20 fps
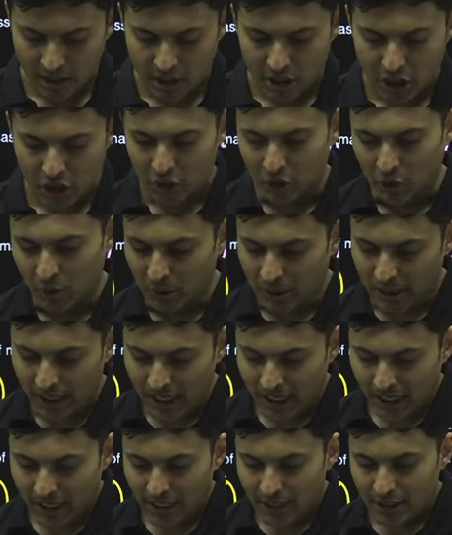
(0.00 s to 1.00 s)
Okay.
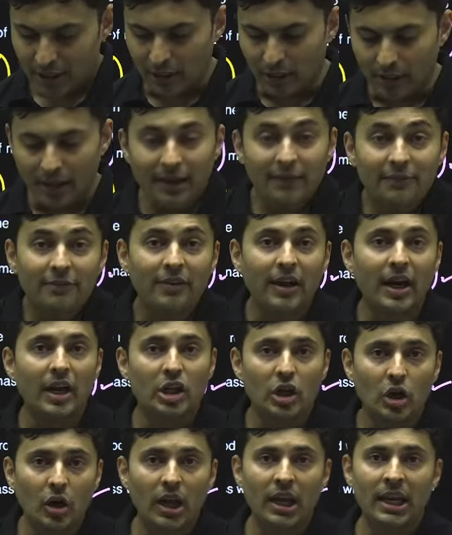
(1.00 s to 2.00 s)
Now, if at
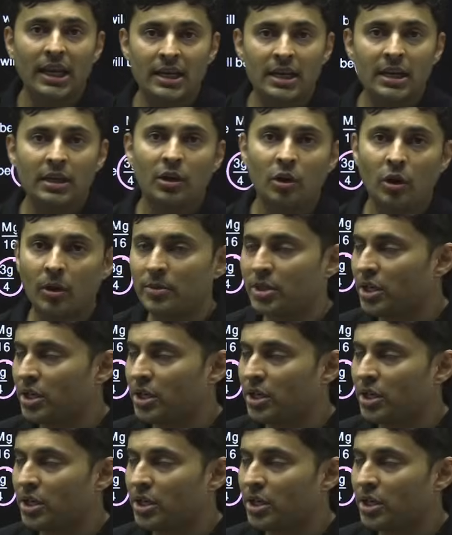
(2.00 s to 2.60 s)
all any other option